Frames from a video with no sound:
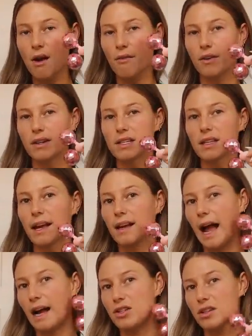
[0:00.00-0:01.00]
for it to like
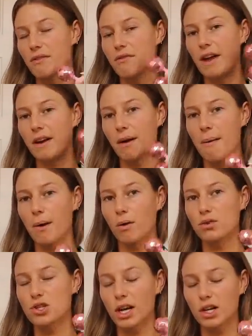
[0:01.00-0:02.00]
actually fit in my
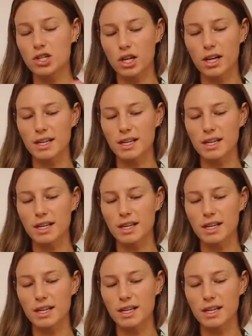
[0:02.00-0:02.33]
bone structure.